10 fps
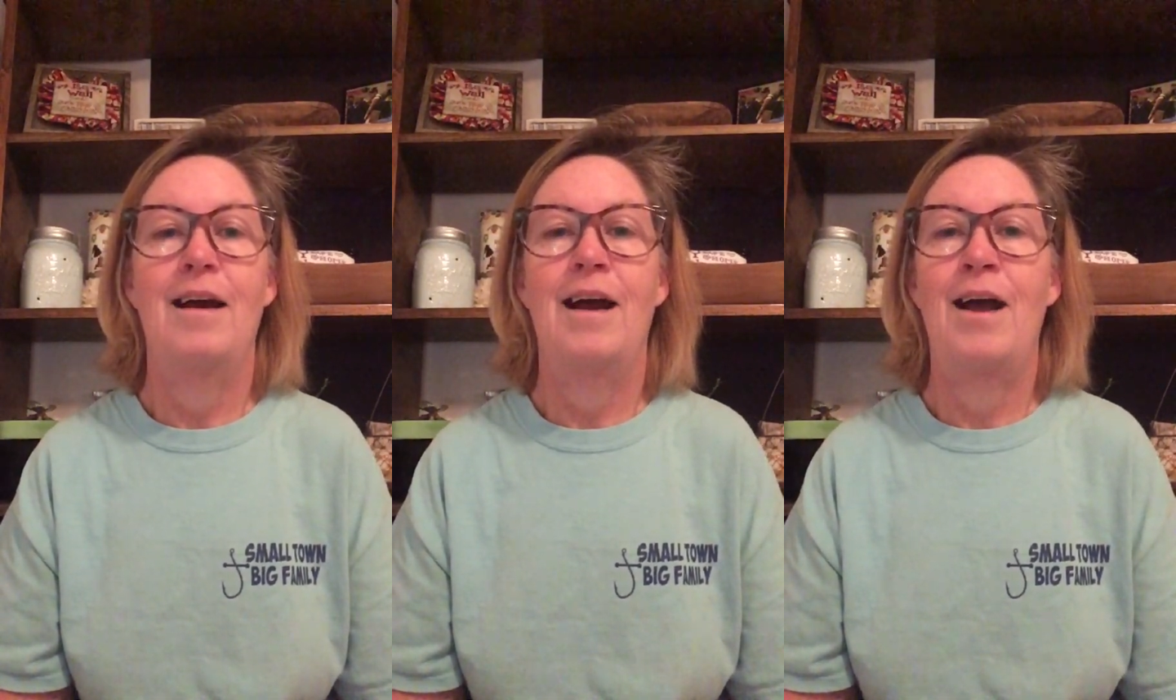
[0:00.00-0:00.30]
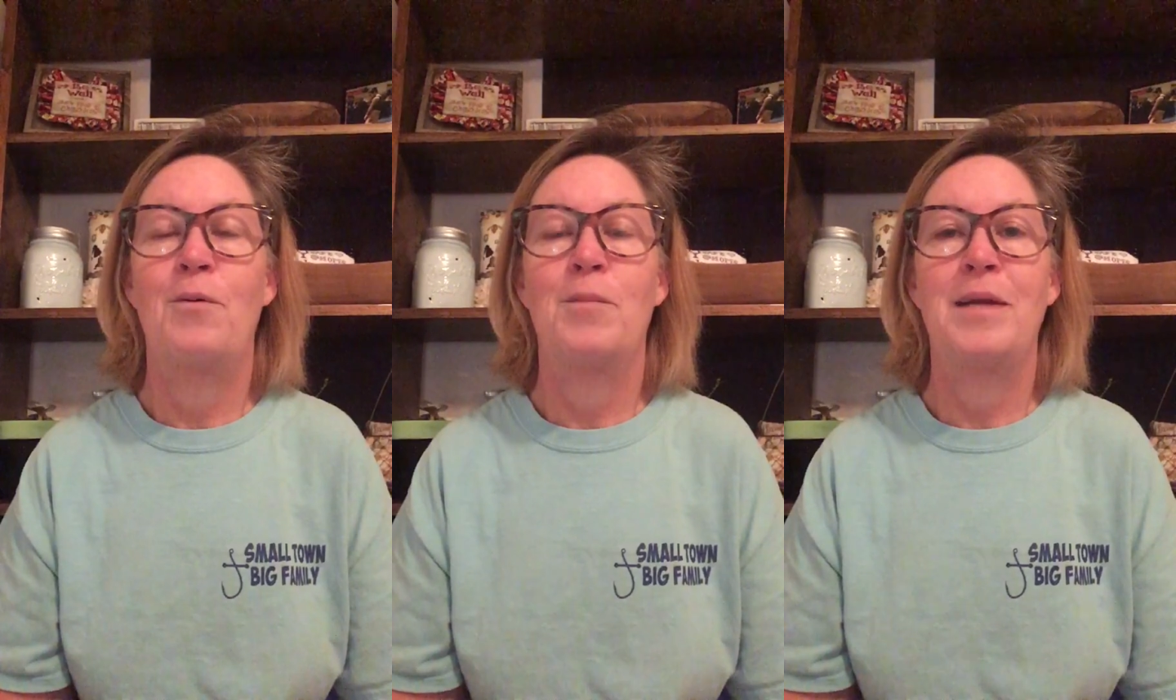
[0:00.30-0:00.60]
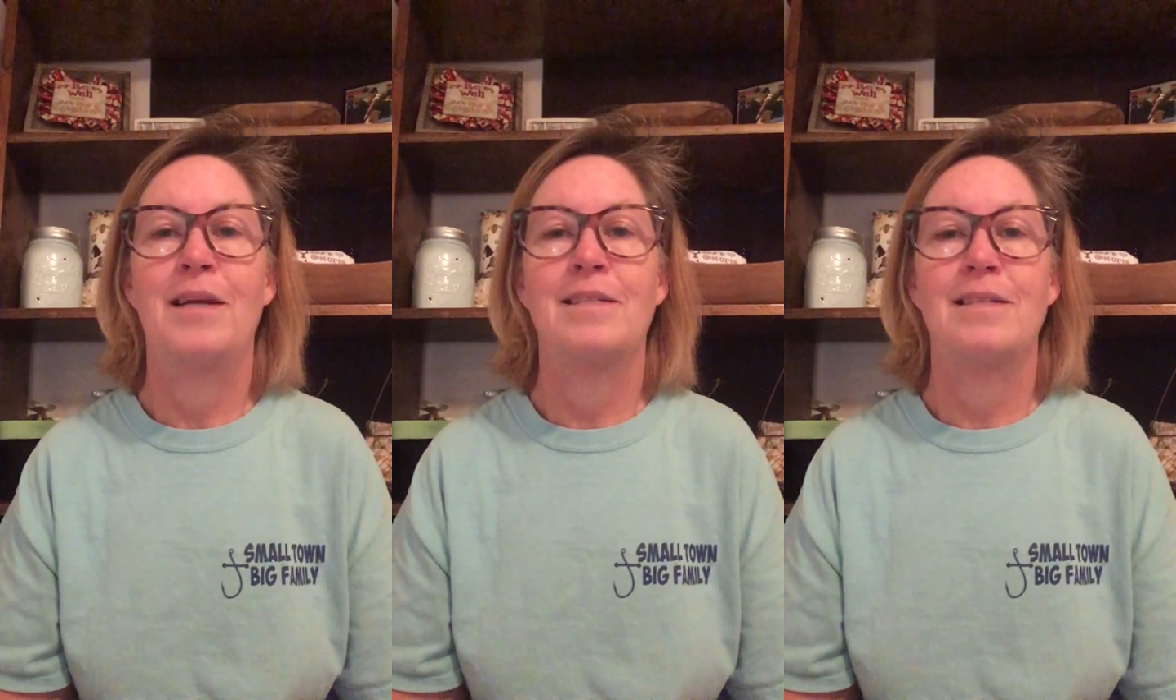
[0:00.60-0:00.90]
I will be
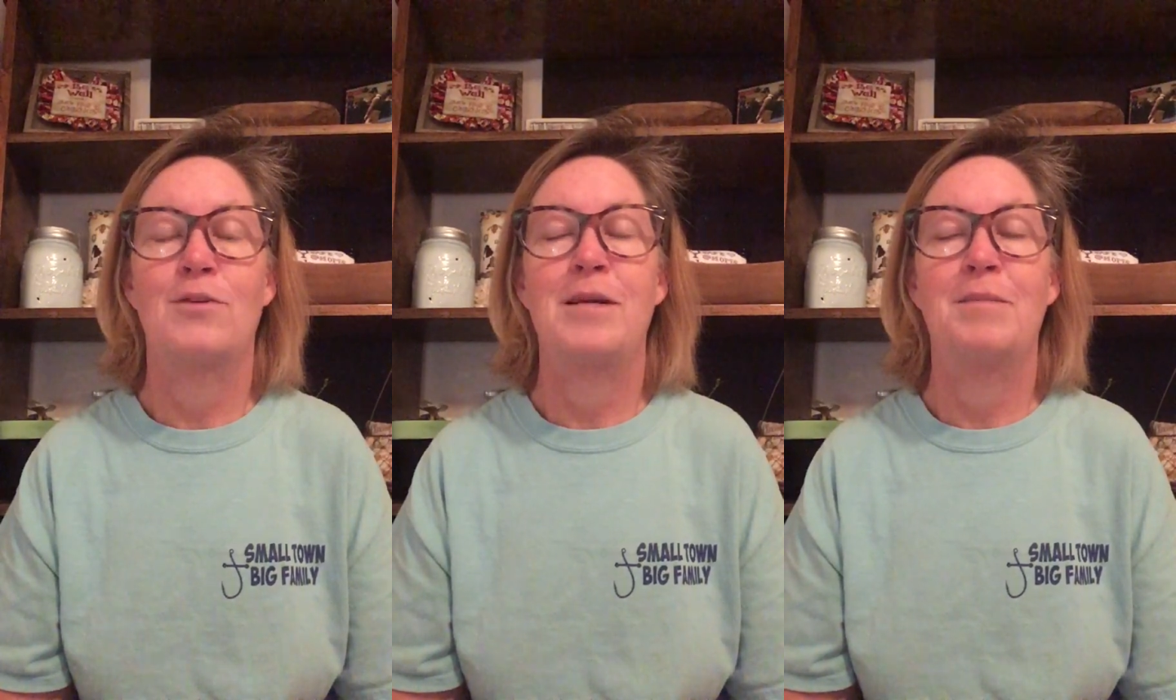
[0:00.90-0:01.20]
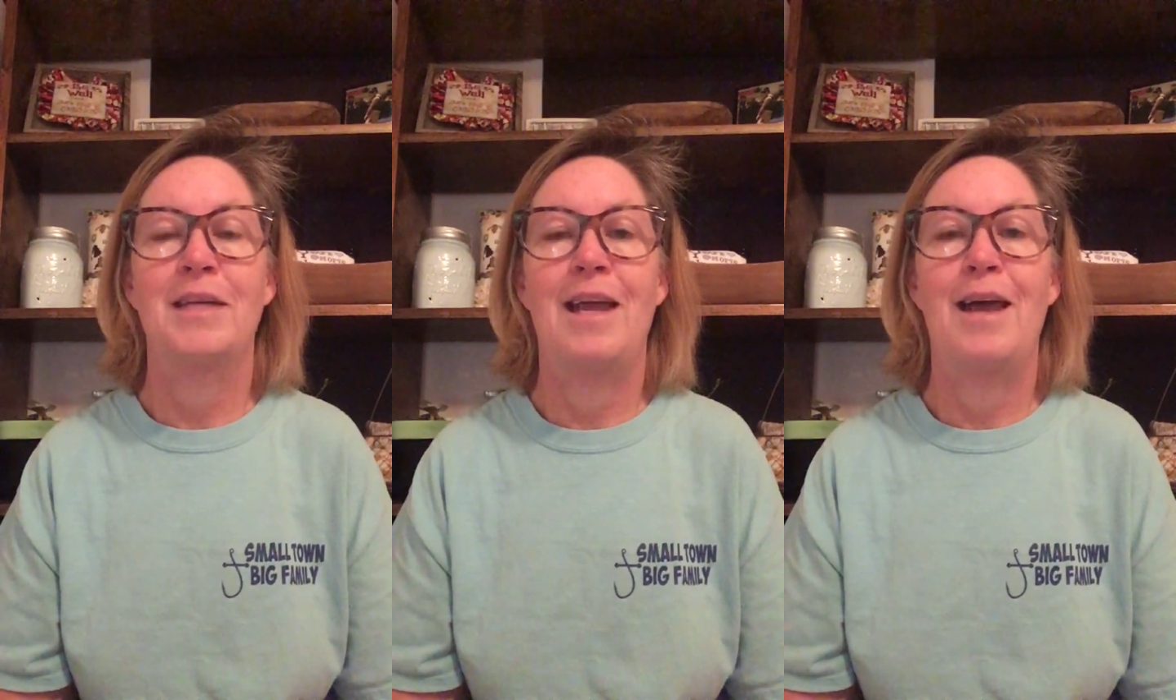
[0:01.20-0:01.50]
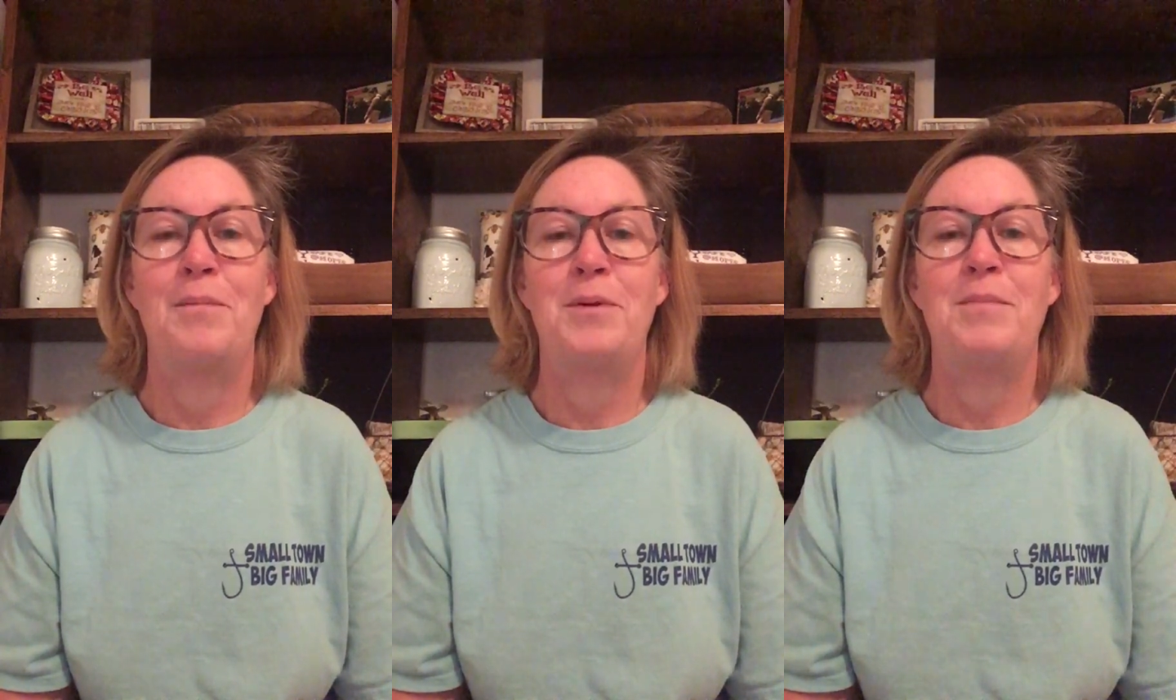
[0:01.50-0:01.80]
extremely
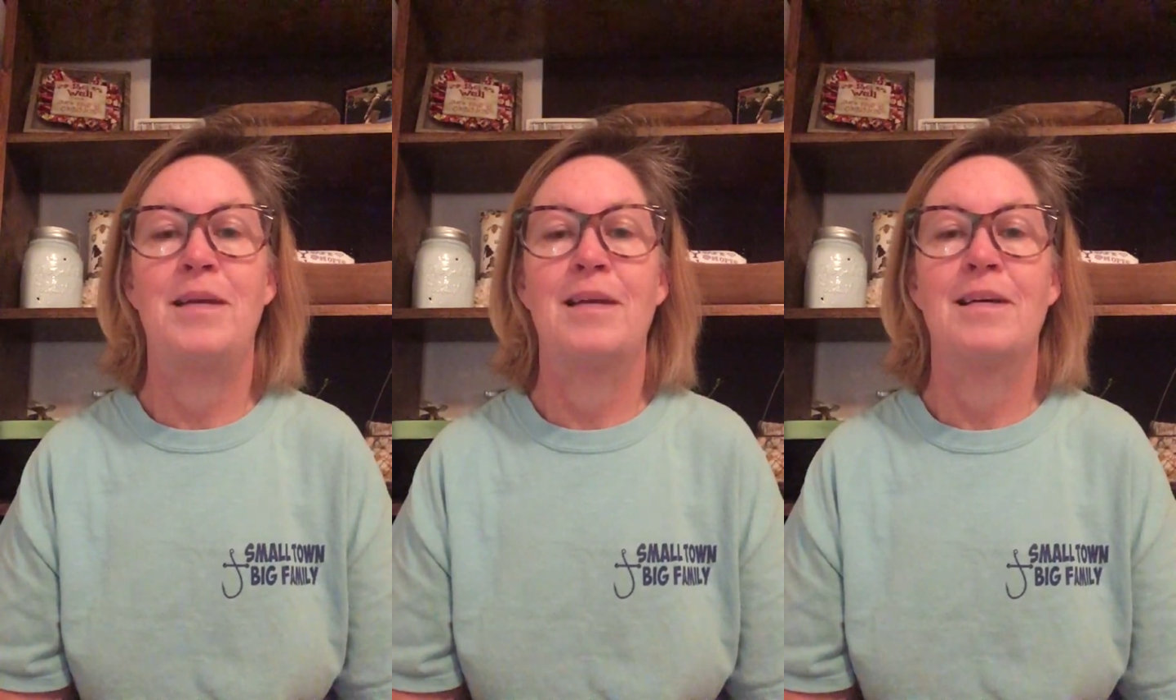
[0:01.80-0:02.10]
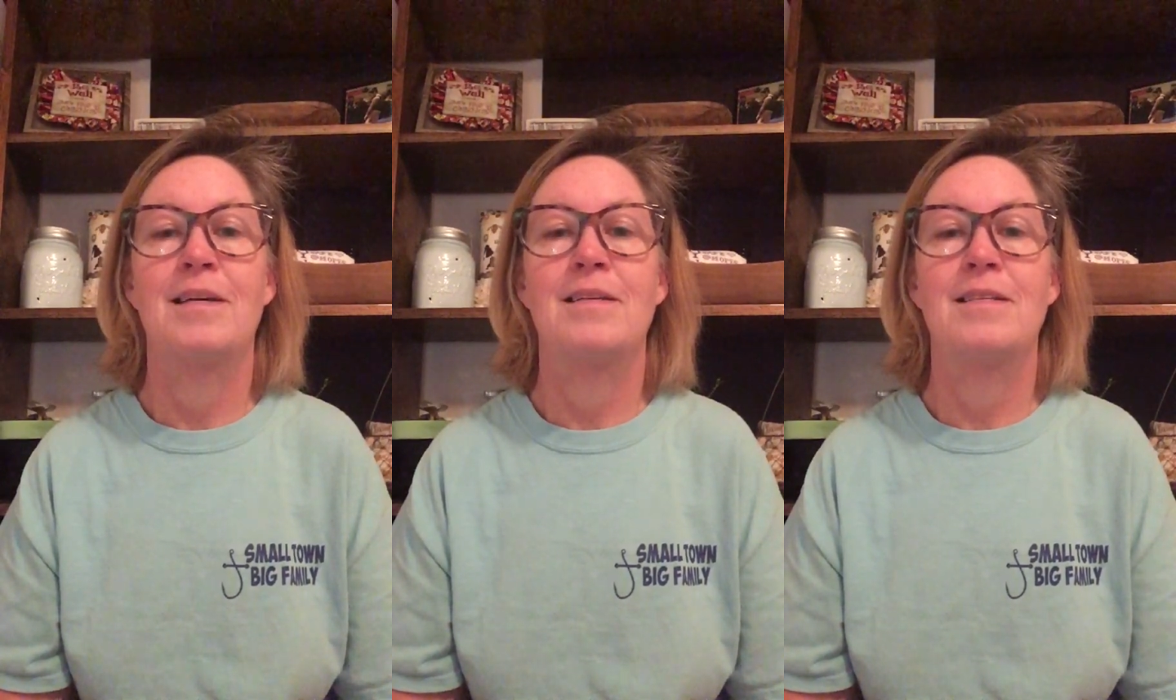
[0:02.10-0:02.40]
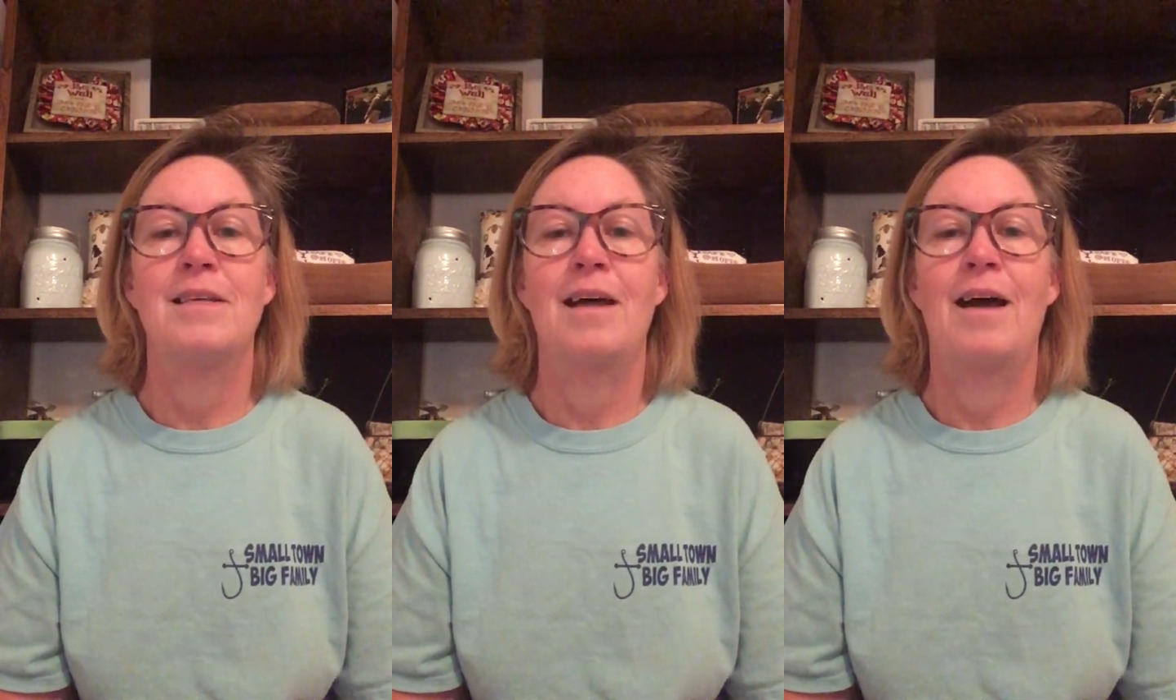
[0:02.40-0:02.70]
happy, because